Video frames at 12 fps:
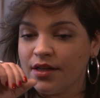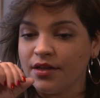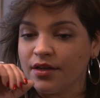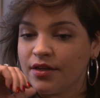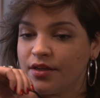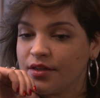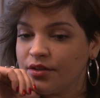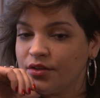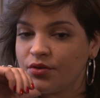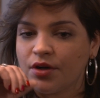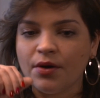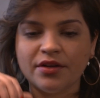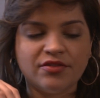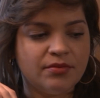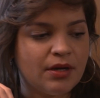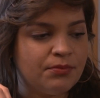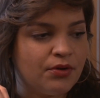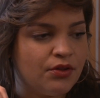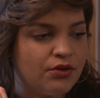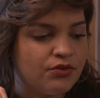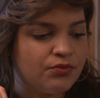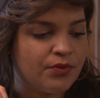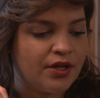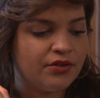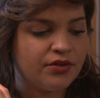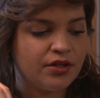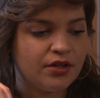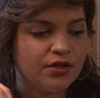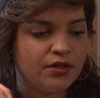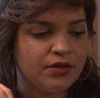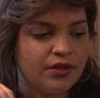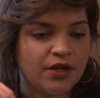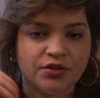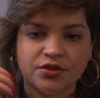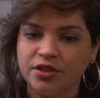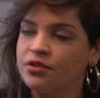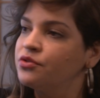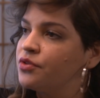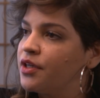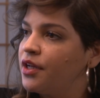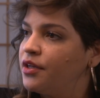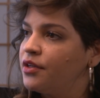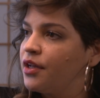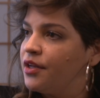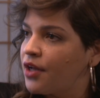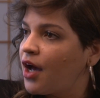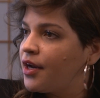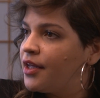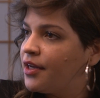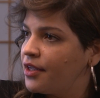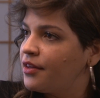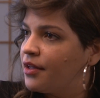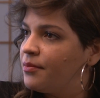And like, you know, now I see my brothers raising their children and not hitting